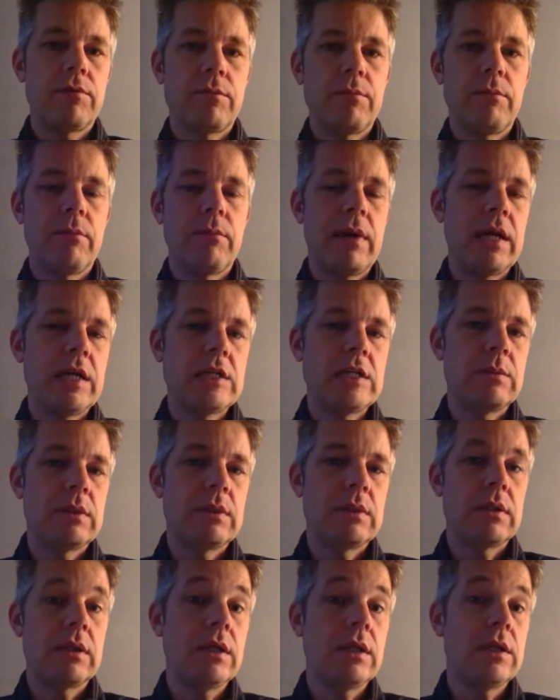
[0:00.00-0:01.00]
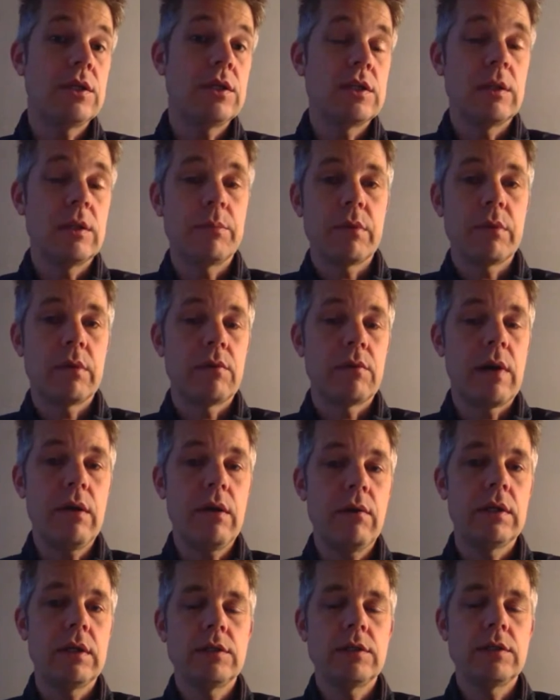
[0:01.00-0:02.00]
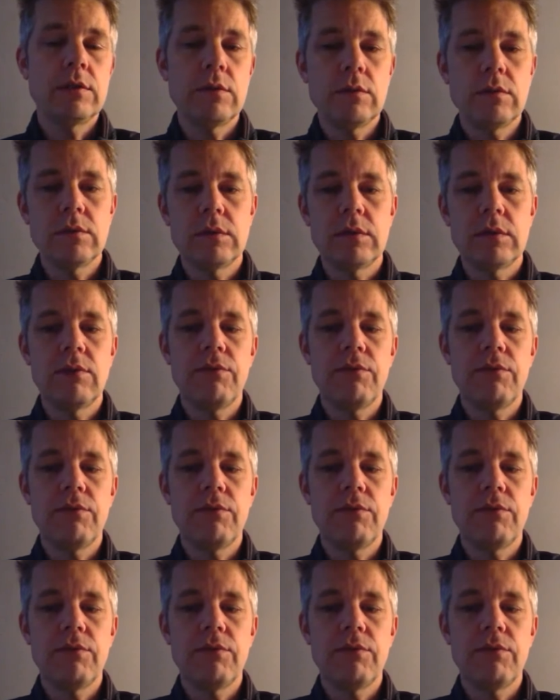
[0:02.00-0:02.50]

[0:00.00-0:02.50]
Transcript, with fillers: management and leadership around it to